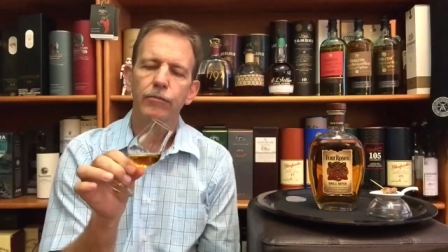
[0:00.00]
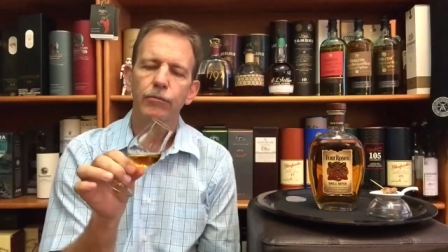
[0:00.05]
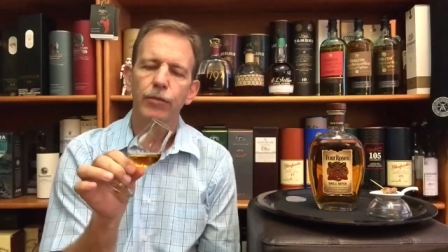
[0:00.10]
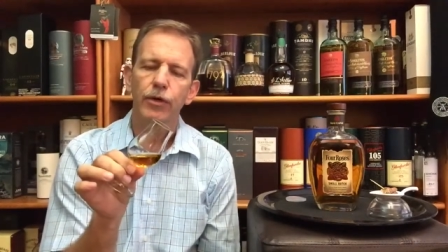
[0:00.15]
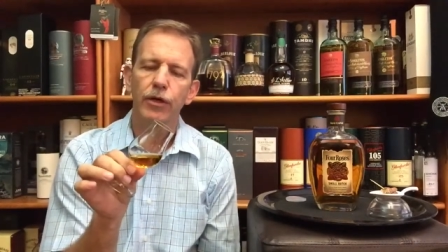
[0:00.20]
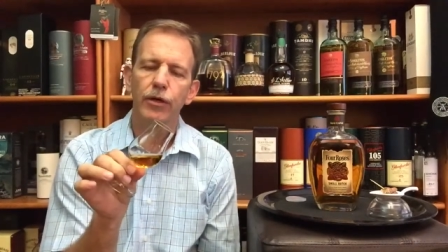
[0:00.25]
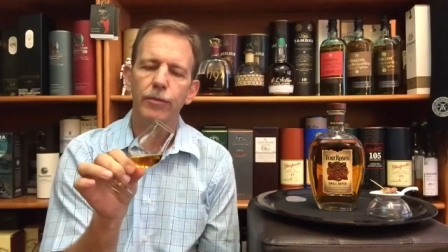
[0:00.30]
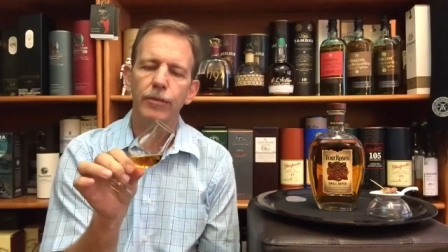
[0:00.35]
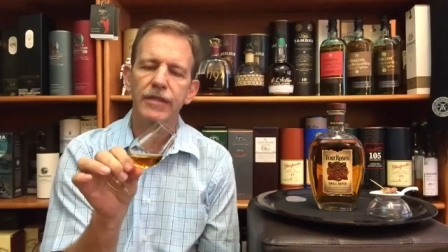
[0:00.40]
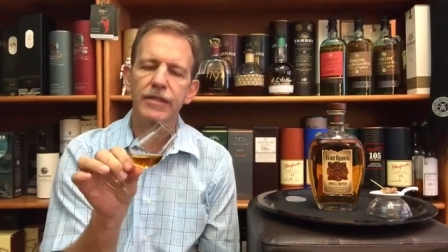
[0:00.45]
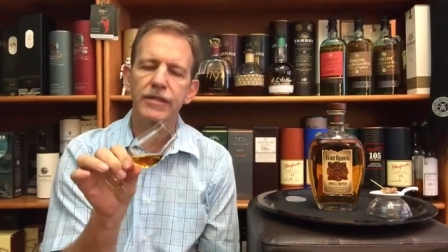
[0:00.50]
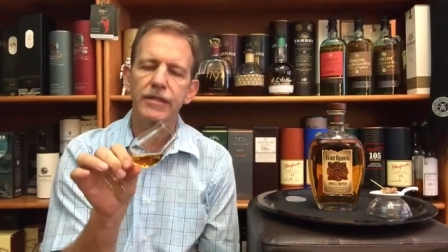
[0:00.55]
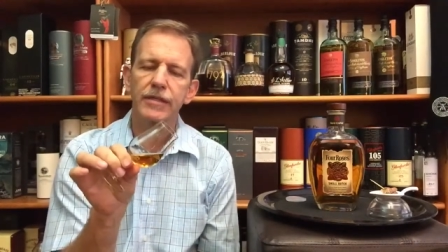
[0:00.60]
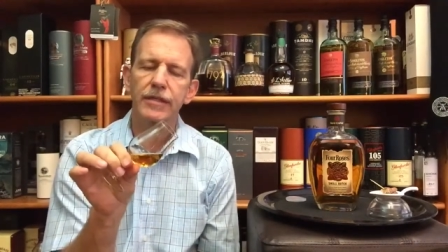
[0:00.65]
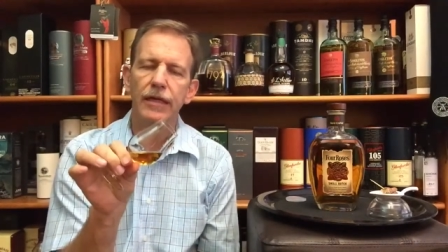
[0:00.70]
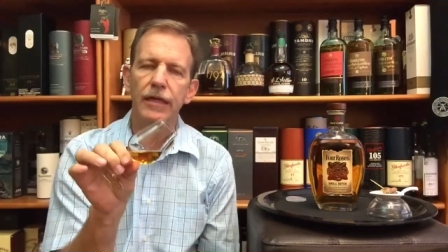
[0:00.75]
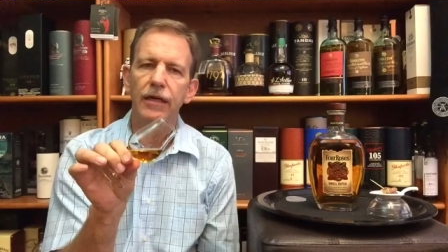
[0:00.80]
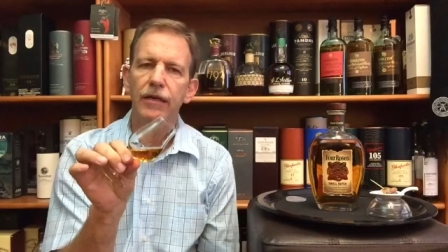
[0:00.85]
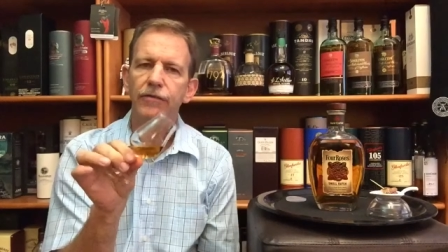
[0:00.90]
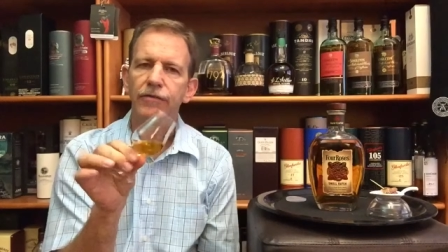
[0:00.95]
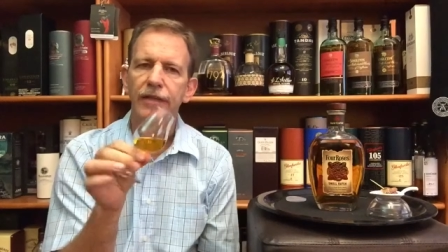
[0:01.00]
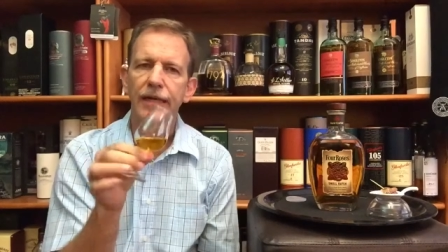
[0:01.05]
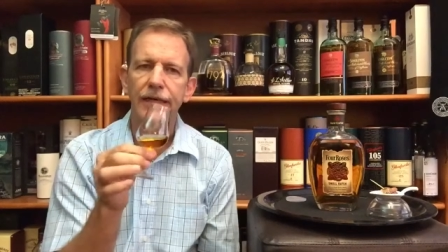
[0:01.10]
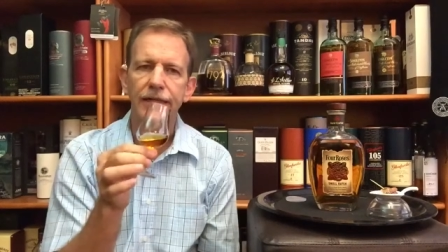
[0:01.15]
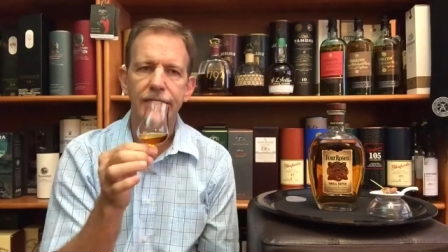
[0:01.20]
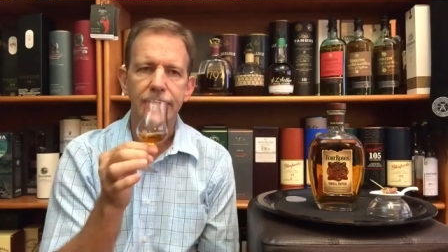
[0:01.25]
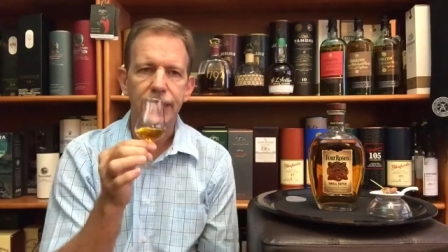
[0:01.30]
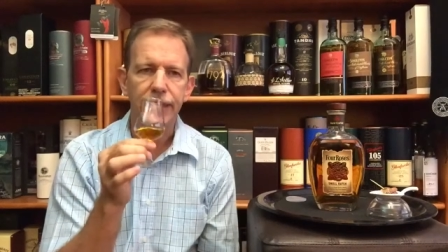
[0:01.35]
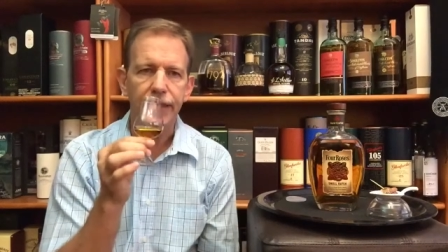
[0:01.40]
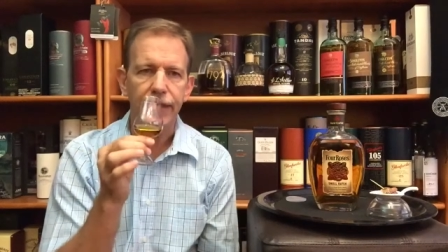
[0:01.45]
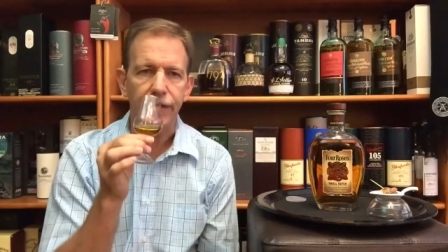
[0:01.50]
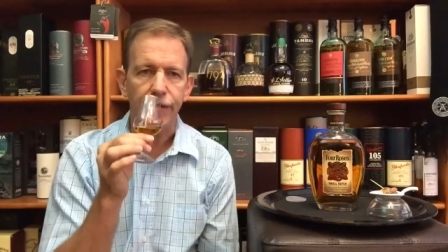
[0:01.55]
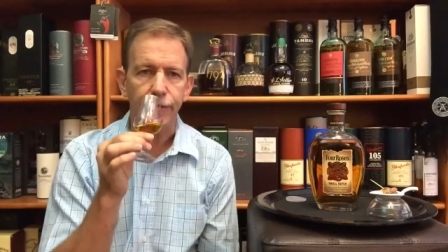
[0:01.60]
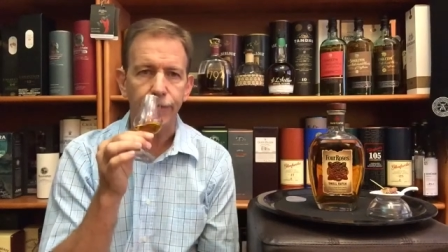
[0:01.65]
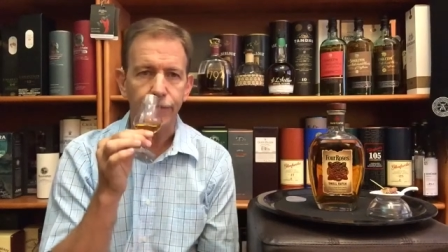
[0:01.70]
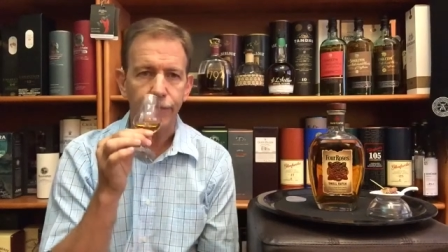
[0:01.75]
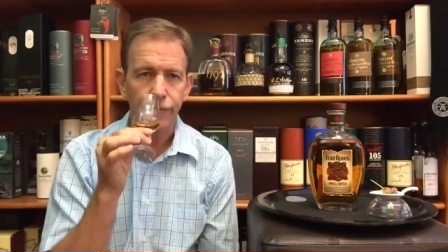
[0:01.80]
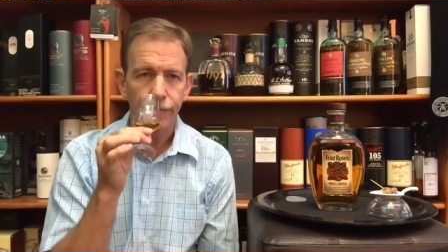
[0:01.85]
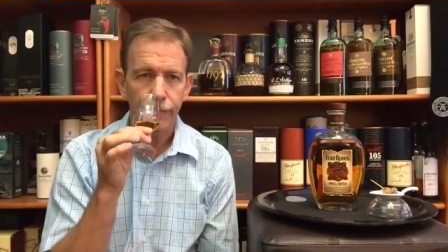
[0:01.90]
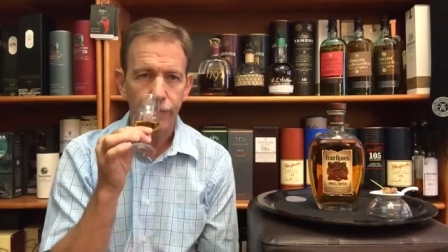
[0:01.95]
bourbons, none of that here.